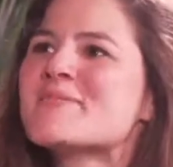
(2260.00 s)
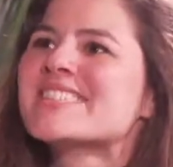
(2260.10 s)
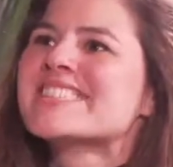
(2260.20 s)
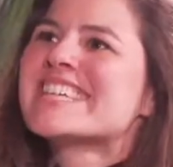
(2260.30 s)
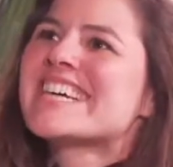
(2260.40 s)

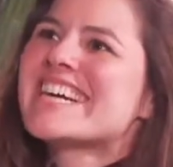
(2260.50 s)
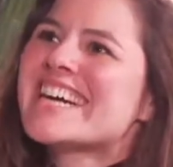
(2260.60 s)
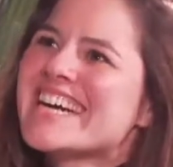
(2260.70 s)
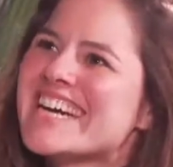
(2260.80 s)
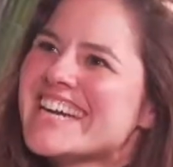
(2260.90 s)
but
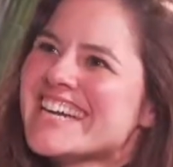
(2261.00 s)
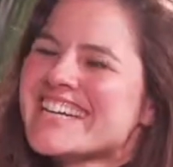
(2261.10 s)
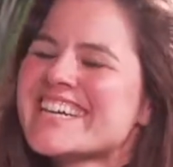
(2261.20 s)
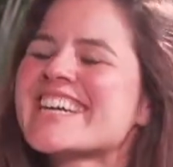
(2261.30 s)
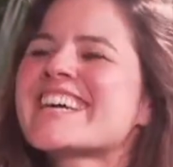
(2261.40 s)

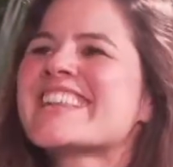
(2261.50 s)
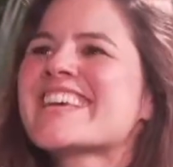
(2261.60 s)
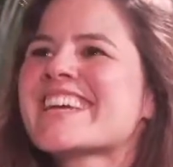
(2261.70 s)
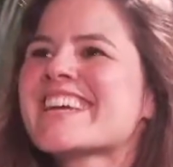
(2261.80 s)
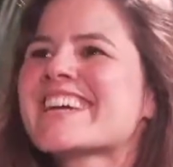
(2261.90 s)

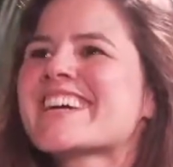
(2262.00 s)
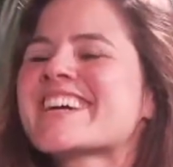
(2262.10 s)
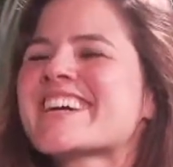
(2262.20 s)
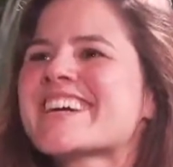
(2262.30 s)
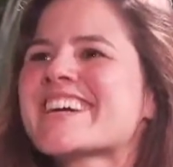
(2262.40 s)

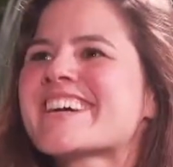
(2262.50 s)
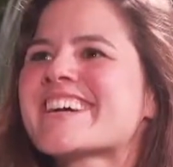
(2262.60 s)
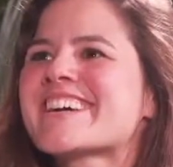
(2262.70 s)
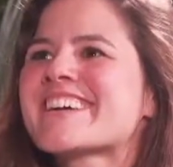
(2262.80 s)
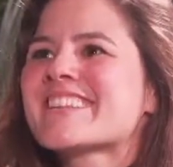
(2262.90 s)

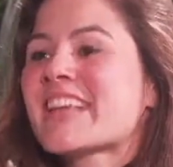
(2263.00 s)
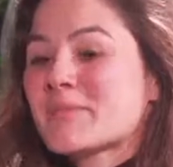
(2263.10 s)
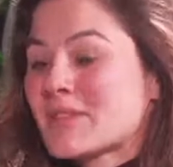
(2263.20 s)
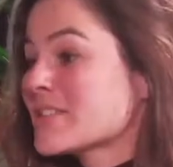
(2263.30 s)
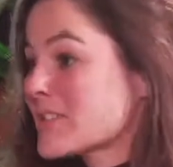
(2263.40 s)
they
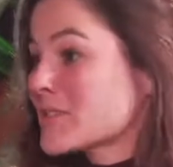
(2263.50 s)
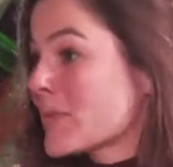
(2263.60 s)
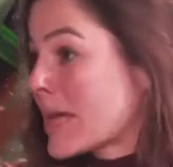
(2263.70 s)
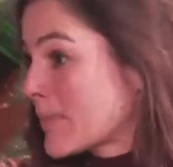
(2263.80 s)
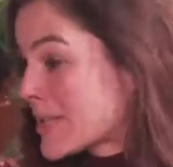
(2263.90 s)

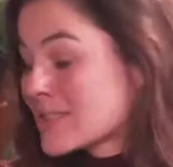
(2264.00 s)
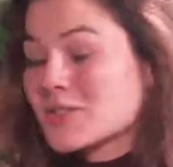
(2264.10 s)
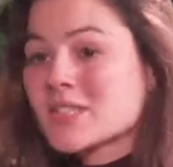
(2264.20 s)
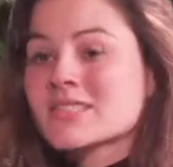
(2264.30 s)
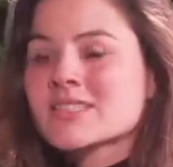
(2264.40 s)
like my
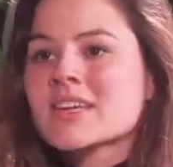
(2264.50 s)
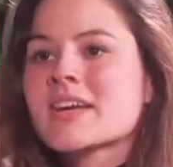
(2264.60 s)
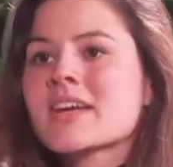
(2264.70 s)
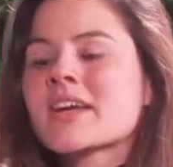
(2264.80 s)
students.